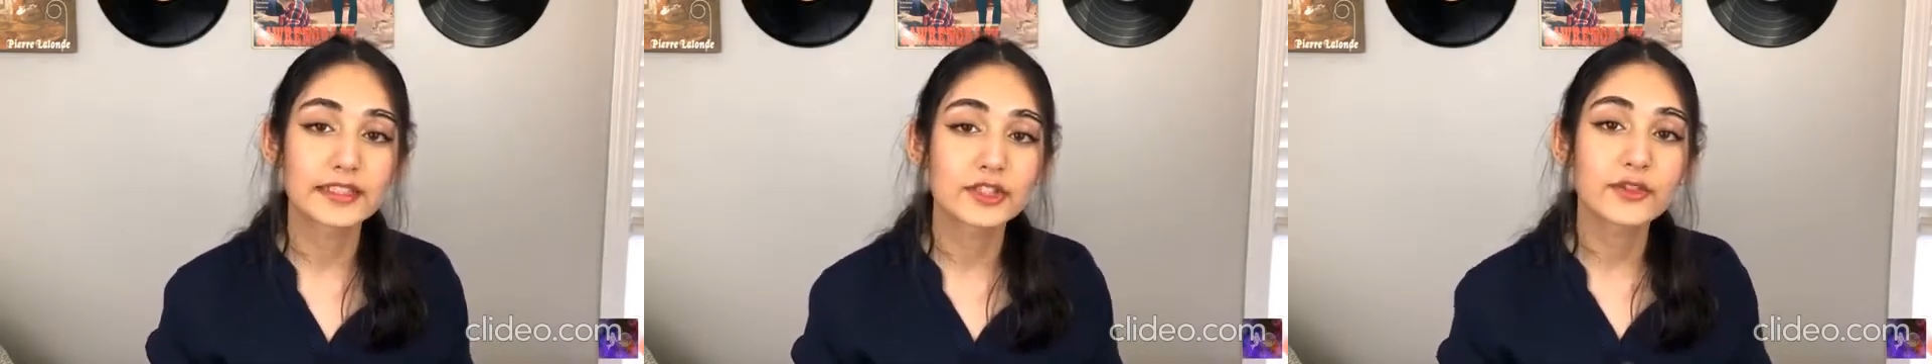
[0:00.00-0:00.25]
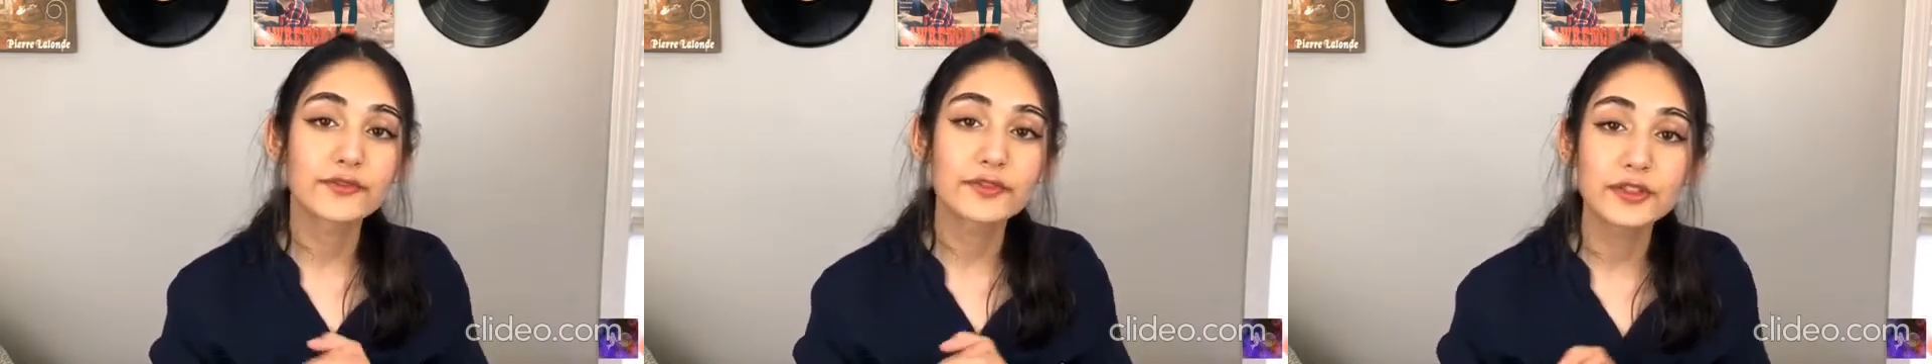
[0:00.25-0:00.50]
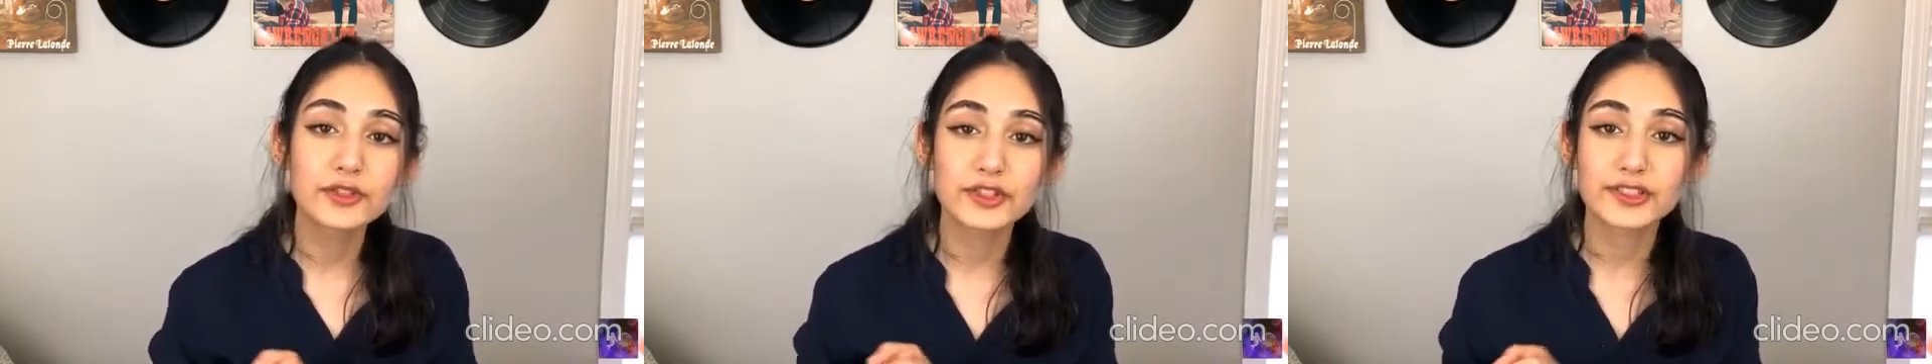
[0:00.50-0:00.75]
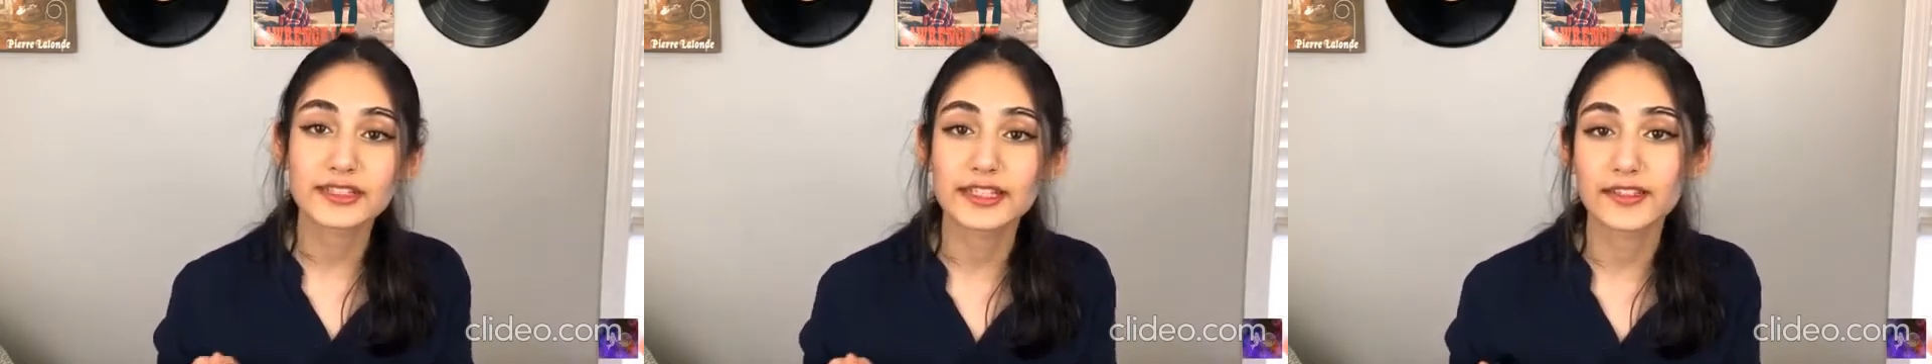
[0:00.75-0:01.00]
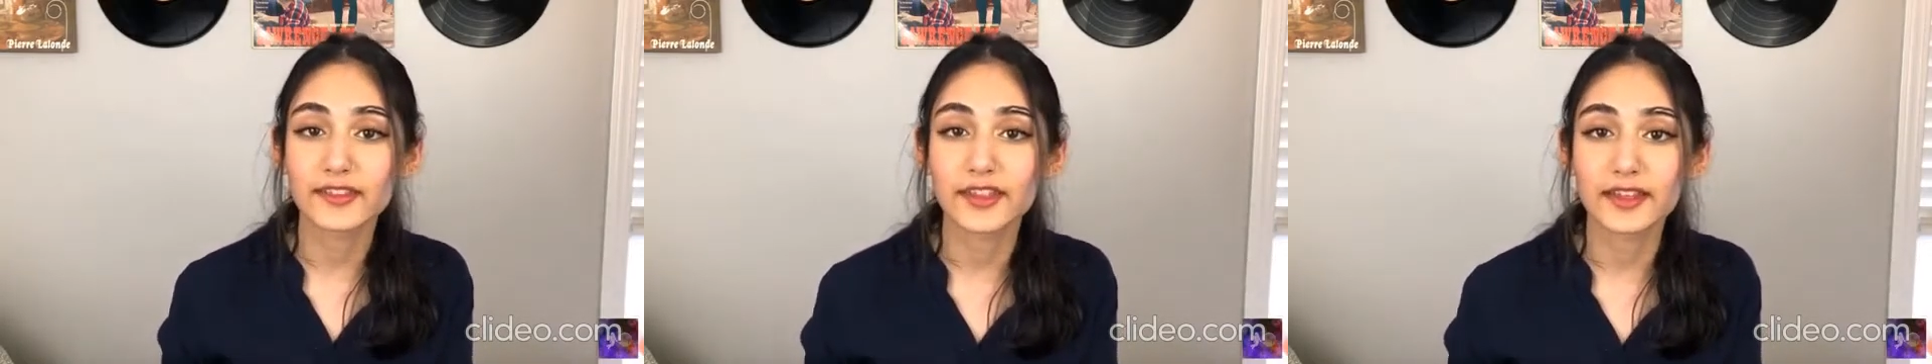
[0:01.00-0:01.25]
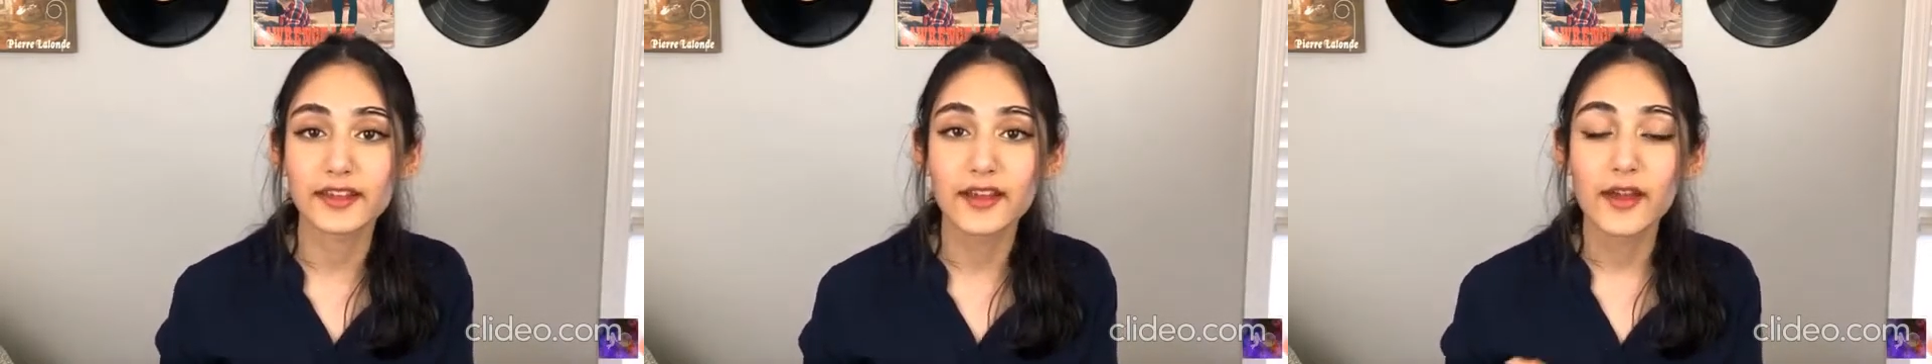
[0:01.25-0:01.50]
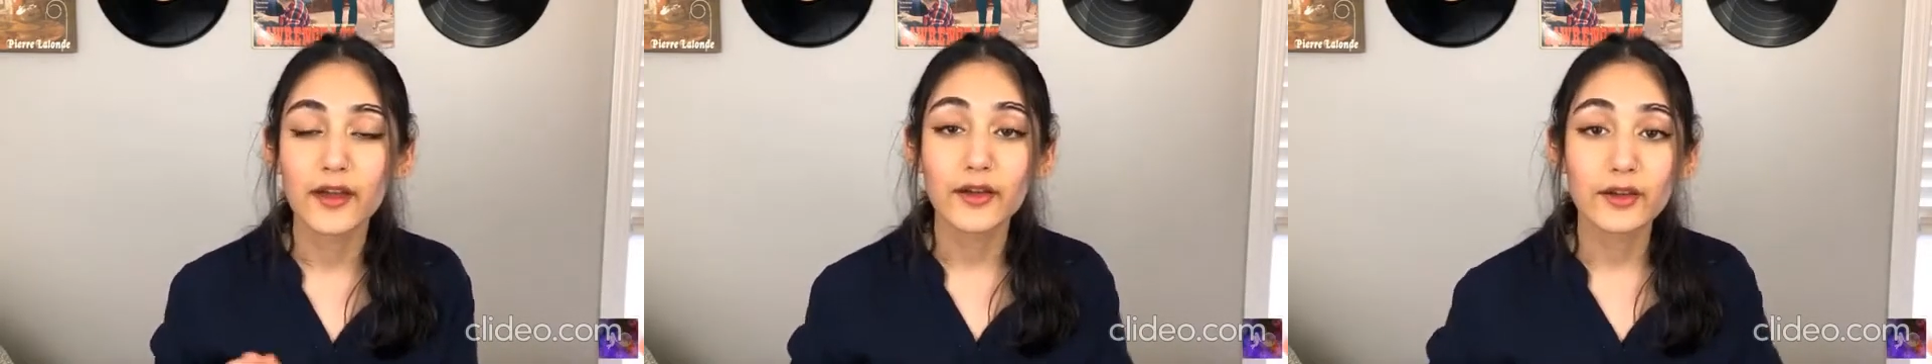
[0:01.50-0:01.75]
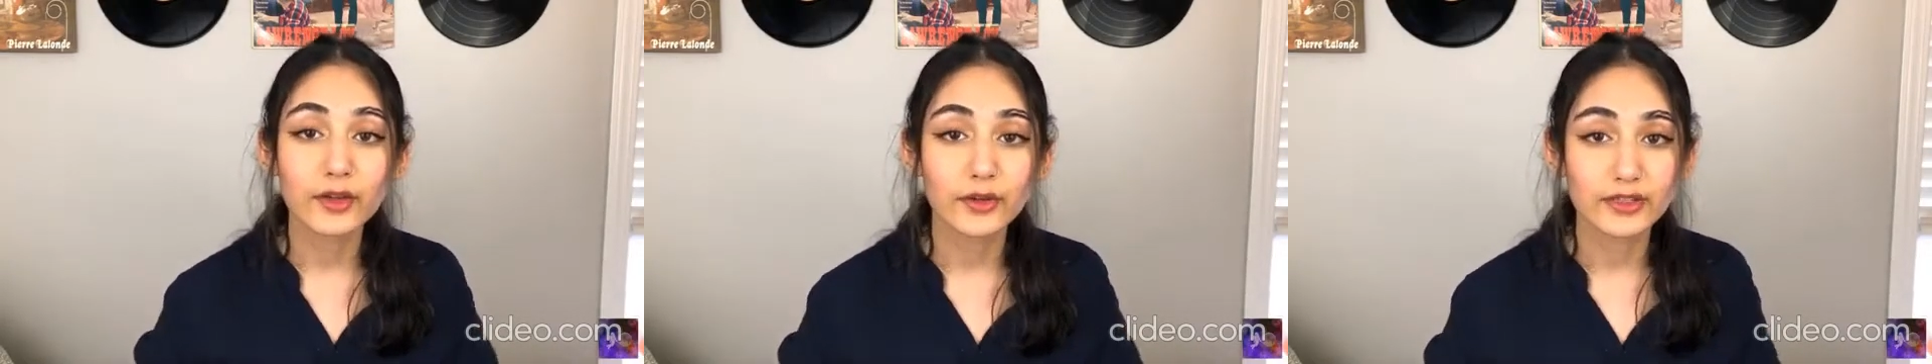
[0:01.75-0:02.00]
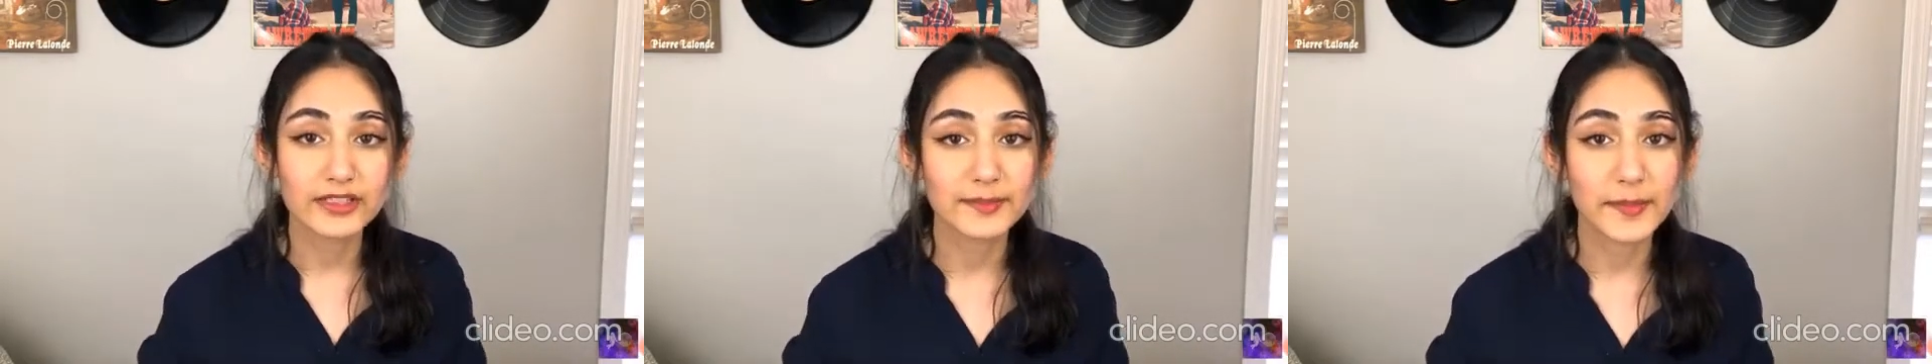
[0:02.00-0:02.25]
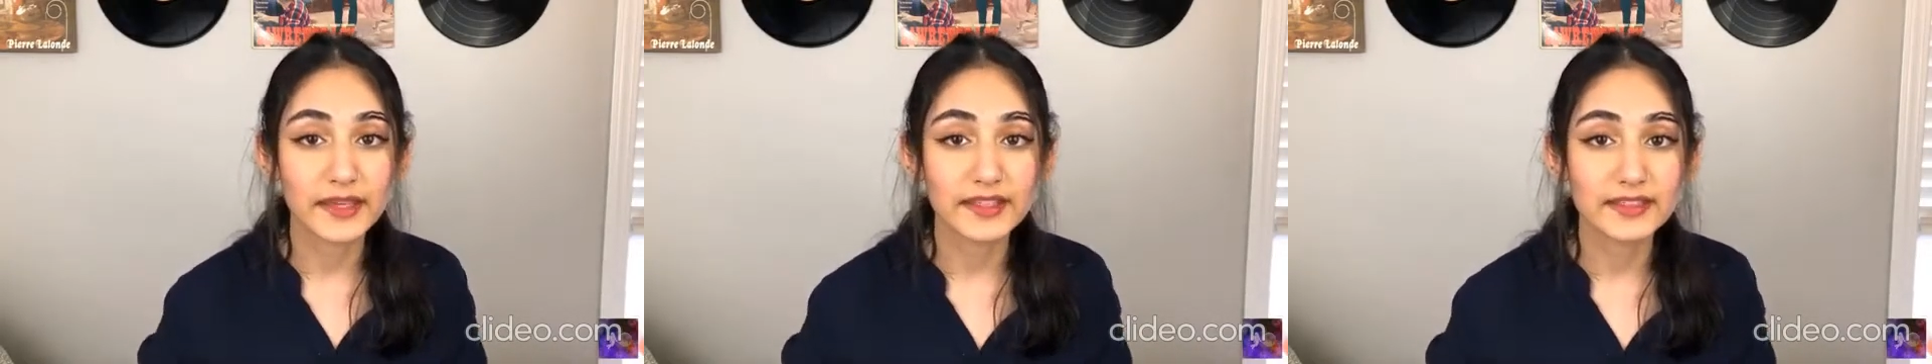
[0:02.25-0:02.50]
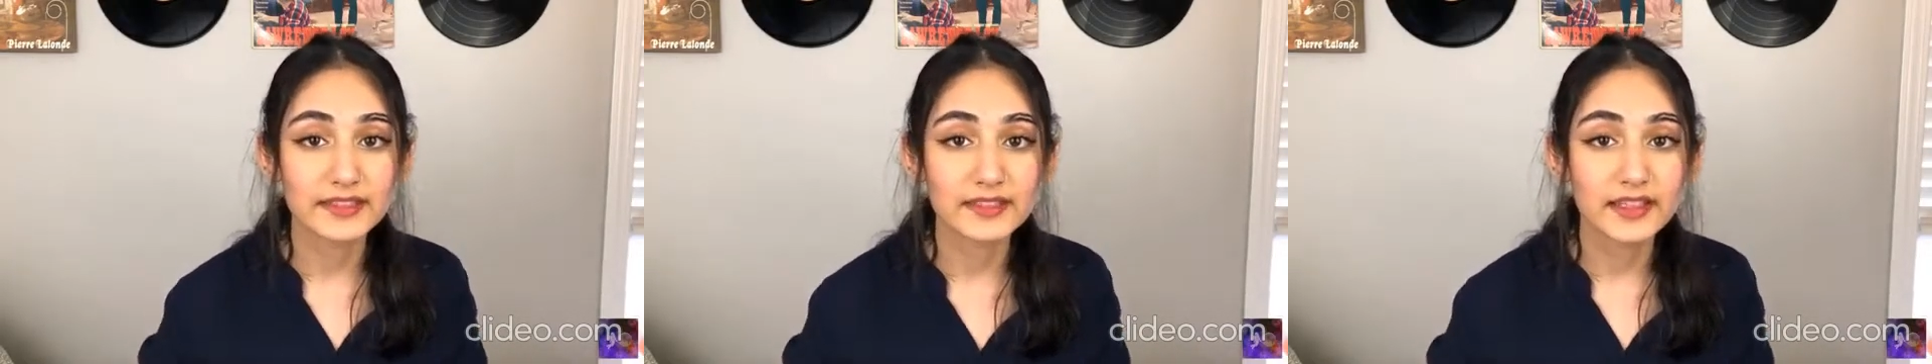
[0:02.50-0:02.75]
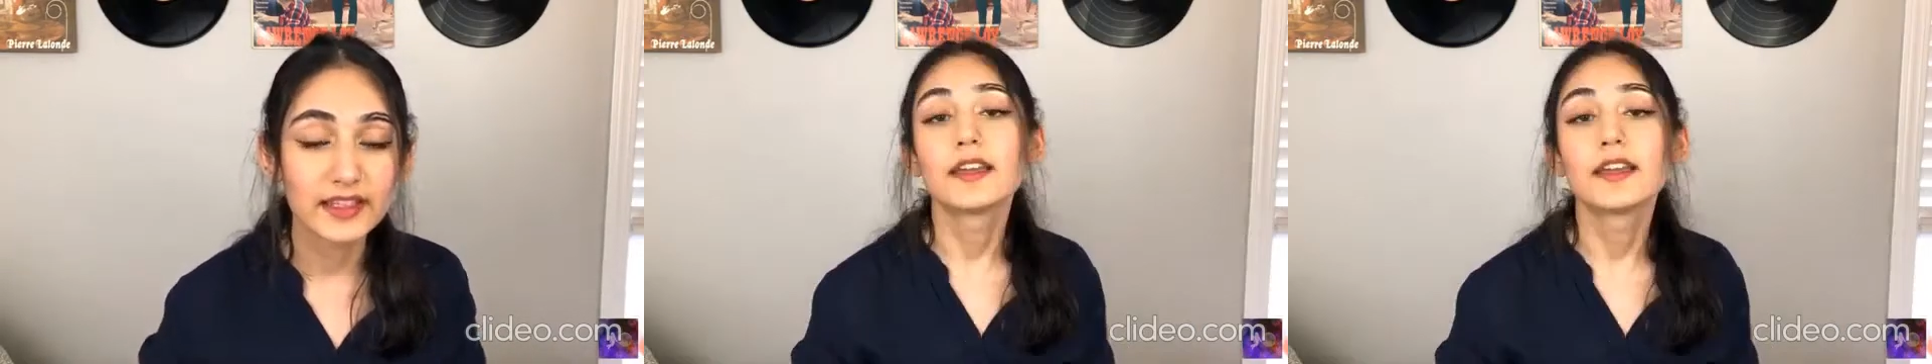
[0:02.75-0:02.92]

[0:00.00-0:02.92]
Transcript: such a futuristic thing go to space.